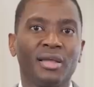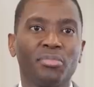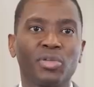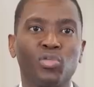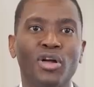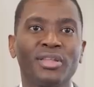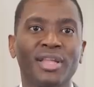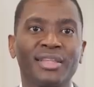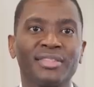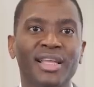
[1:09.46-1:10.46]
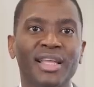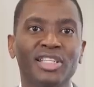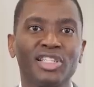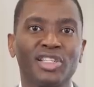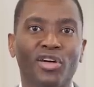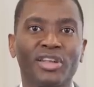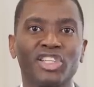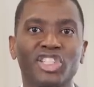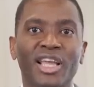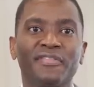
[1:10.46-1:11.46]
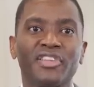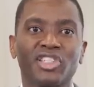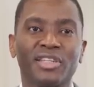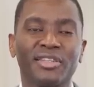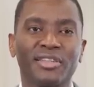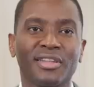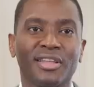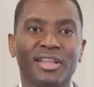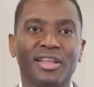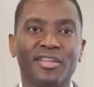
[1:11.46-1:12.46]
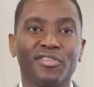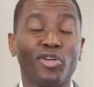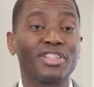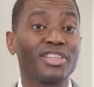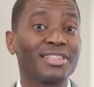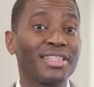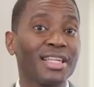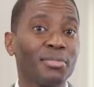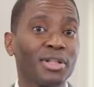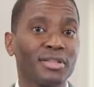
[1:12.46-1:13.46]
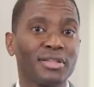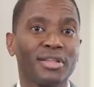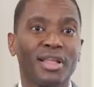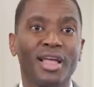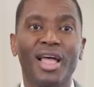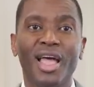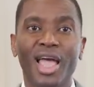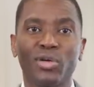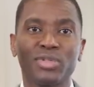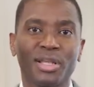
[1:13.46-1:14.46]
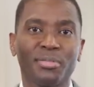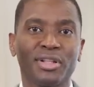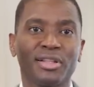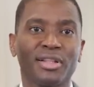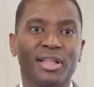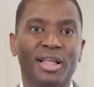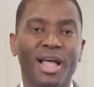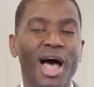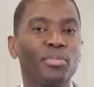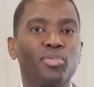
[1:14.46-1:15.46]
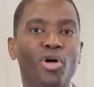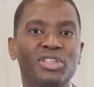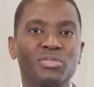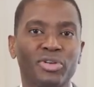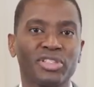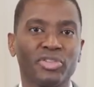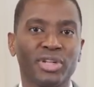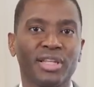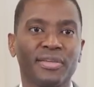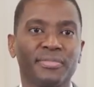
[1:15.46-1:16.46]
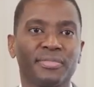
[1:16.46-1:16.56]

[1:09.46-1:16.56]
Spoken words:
but one that is hinged on a shared vision for a sustainable, equitable, and prosperous Grenada.